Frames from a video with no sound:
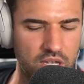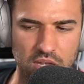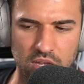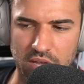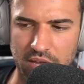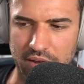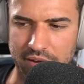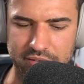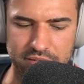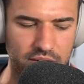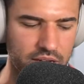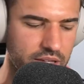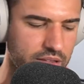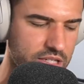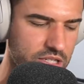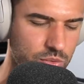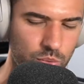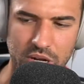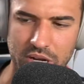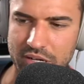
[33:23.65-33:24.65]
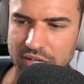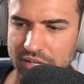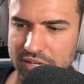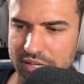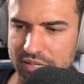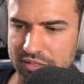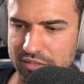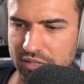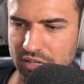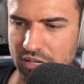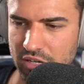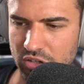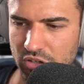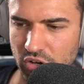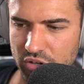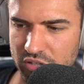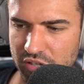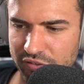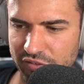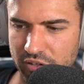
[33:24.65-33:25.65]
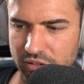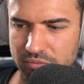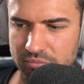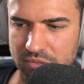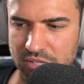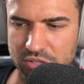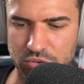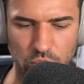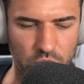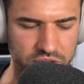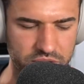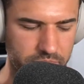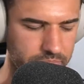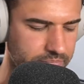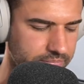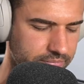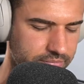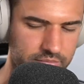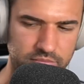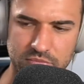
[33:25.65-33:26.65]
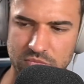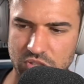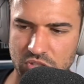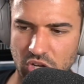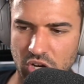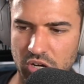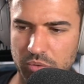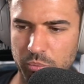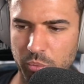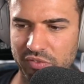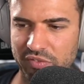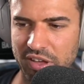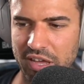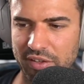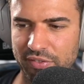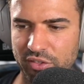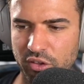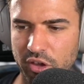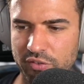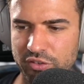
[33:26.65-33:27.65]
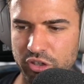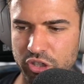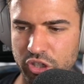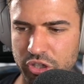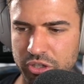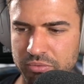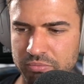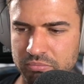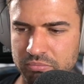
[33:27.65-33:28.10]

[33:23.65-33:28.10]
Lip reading: And this one is no different. It's awesome. So without further ado,